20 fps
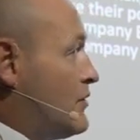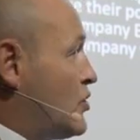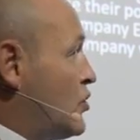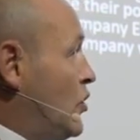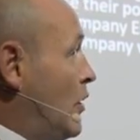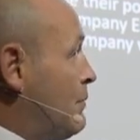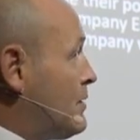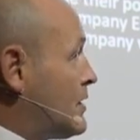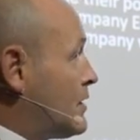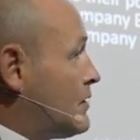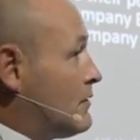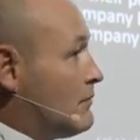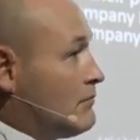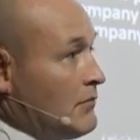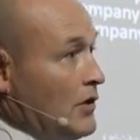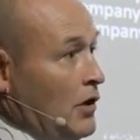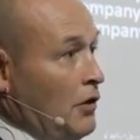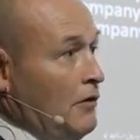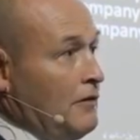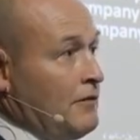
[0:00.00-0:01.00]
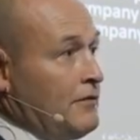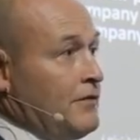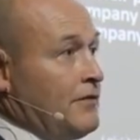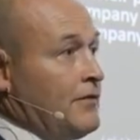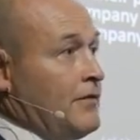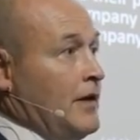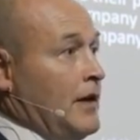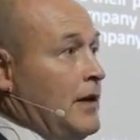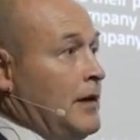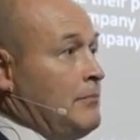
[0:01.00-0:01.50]
stops of
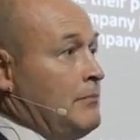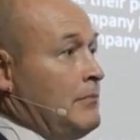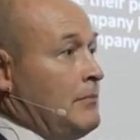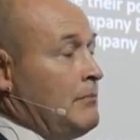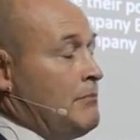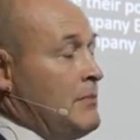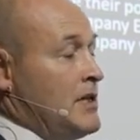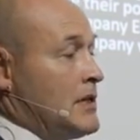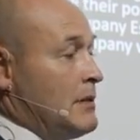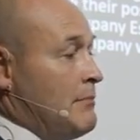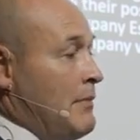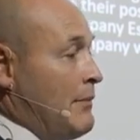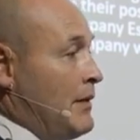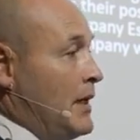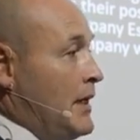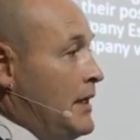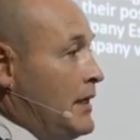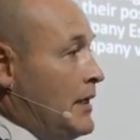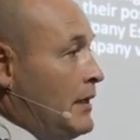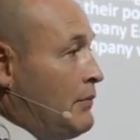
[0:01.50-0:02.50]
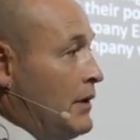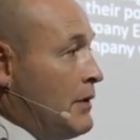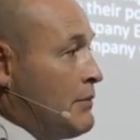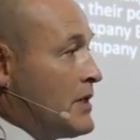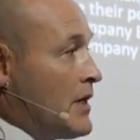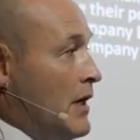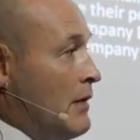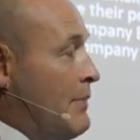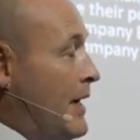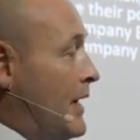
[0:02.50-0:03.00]
Mr. Mamaliga when he was
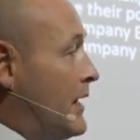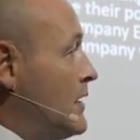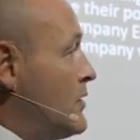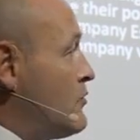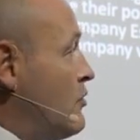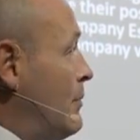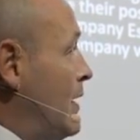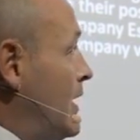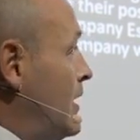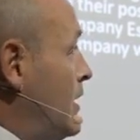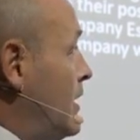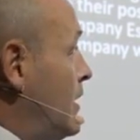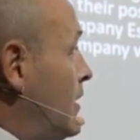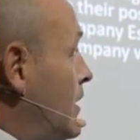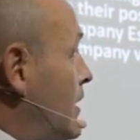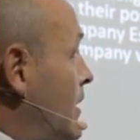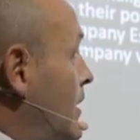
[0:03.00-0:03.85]
going back into Romania,